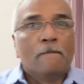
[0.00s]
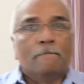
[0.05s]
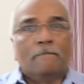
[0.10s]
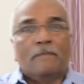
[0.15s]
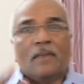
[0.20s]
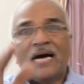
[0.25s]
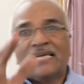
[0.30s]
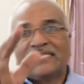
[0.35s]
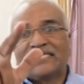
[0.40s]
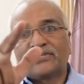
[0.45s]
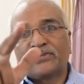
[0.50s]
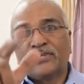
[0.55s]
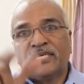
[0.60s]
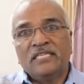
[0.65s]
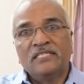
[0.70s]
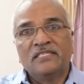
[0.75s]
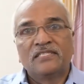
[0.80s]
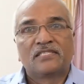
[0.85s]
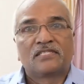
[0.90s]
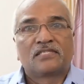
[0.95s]

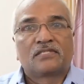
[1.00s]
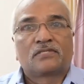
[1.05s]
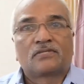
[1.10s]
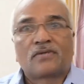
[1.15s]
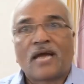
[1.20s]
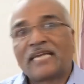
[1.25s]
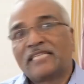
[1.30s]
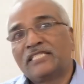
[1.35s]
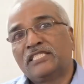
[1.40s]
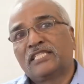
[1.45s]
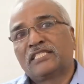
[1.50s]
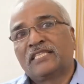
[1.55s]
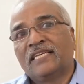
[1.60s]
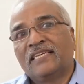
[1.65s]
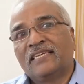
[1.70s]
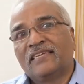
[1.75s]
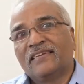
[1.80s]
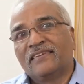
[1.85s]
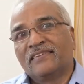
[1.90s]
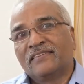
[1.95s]
Mastering strategic
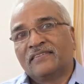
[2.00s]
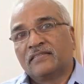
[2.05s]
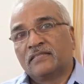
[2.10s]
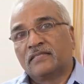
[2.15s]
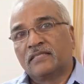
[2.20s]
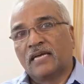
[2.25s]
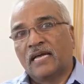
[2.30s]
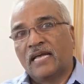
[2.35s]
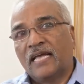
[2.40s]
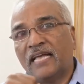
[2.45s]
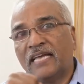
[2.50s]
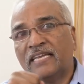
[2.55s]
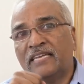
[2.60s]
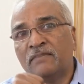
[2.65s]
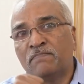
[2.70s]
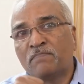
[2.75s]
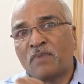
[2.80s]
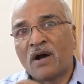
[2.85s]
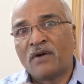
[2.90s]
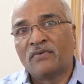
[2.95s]
thinking, the
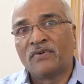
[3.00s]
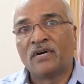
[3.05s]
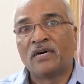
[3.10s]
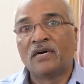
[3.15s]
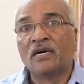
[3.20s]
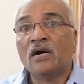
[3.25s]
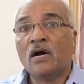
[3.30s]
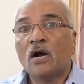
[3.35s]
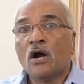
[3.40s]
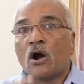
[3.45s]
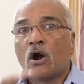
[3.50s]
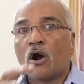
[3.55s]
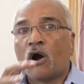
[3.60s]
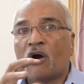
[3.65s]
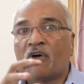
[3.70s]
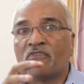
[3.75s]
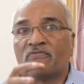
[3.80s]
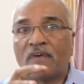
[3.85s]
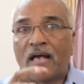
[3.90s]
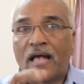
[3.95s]
hidden power
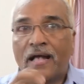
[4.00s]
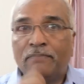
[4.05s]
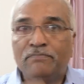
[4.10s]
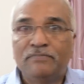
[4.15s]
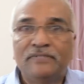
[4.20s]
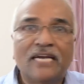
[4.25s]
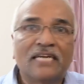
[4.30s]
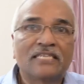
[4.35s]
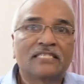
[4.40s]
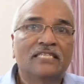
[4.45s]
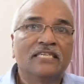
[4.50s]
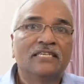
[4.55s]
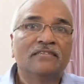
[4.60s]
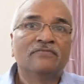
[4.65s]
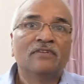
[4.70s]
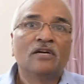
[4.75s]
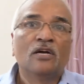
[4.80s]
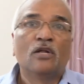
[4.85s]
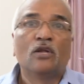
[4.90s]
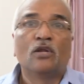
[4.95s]
of abductive
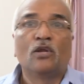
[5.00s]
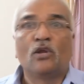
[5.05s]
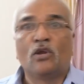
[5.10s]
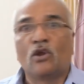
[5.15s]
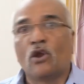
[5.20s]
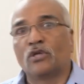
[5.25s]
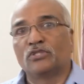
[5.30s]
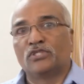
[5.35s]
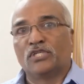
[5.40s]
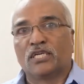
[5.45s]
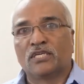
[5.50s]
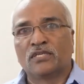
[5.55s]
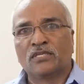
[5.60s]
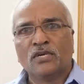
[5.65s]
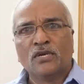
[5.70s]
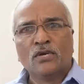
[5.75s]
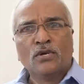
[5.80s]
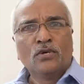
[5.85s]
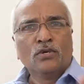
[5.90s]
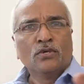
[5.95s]
logic.
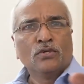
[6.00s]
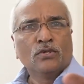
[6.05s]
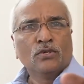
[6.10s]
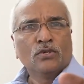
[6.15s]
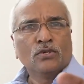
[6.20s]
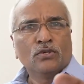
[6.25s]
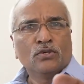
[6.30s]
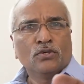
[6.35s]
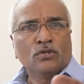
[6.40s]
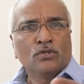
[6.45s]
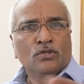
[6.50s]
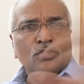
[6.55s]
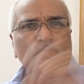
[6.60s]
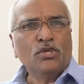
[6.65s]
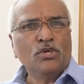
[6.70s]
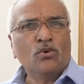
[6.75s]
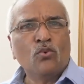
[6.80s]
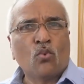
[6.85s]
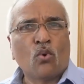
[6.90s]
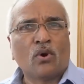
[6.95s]
Do you
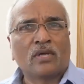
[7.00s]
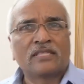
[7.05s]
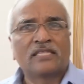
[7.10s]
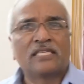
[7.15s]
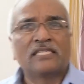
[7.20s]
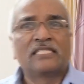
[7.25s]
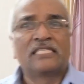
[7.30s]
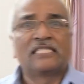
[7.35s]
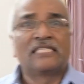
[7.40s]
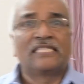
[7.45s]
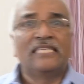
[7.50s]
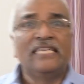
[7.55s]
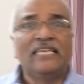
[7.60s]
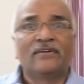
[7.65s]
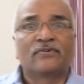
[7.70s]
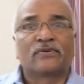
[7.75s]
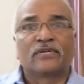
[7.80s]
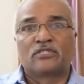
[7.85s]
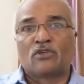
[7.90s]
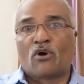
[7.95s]
know what the
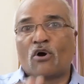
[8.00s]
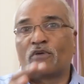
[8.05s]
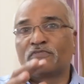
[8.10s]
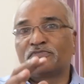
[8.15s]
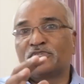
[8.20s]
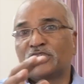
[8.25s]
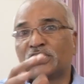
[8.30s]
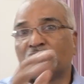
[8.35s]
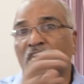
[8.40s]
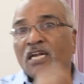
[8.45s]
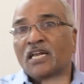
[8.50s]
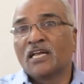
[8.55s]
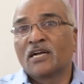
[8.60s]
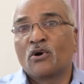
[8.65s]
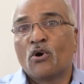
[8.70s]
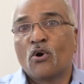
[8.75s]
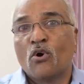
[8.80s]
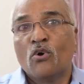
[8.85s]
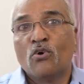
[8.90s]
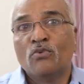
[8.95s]
secret of Sherlock
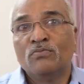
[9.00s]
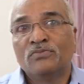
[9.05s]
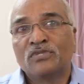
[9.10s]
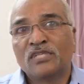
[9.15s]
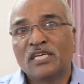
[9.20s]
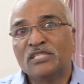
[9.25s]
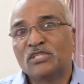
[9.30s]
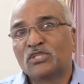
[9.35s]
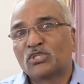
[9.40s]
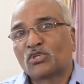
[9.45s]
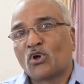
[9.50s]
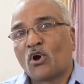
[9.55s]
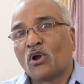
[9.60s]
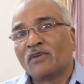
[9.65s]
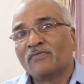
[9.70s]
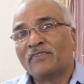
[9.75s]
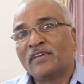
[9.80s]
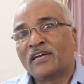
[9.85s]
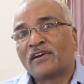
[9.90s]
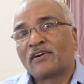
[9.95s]
Holmes in
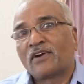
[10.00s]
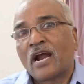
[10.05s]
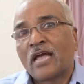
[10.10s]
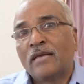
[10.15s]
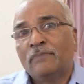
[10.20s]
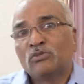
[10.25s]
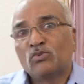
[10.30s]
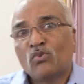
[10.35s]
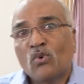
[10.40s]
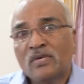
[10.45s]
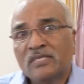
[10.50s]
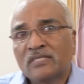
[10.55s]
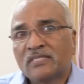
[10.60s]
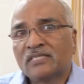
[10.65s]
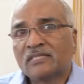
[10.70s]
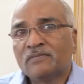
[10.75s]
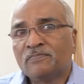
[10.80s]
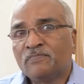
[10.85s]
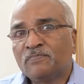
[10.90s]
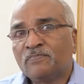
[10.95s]
solving crimes
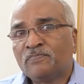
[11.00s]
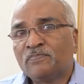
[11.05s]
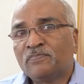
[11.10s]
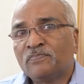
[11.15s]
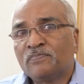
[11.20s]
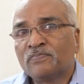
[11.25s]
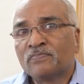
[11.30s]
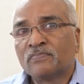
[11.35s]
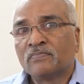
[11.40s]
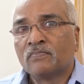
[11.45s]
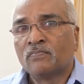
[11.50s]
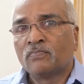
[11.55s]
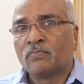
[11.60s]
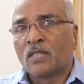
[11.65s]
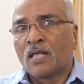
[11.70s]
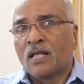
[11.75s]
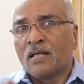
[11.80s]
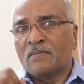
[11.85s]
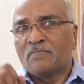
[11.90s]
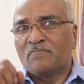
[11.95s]
was?
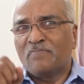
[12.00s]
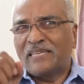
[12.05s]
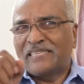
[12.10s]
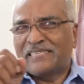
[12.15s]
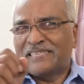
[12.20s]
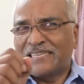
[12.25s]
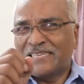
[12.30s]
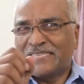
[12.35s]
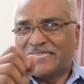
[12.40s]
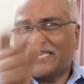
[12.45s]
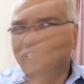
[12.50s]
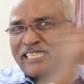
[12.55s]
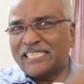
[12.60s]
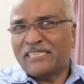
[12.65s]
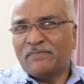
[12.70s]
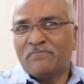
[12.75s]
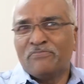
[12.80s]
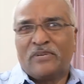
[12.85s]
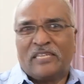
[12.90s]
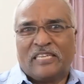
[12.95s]
But just
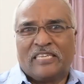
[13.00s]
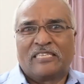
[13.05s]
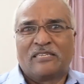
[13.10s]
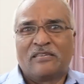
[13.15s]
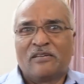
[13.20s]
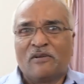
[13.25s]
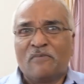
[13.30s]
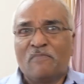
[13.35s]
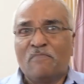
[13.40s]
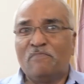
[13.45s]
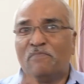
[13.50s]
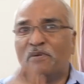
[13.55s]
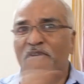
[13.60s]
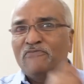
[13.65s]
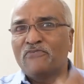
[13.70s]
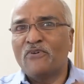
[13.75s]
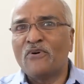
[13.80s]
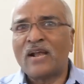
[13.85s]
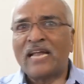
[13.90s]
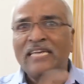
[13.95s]
a minute,
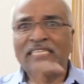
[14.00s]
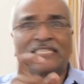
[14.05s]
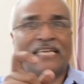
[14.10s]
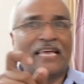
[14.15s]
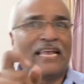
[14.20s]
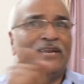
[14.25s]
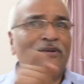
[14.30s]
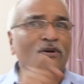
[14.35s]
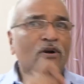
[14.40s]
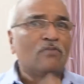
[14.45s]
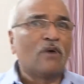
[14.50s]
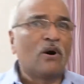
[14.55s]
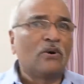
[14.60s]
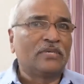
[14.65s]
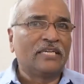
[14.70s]
before I tell you about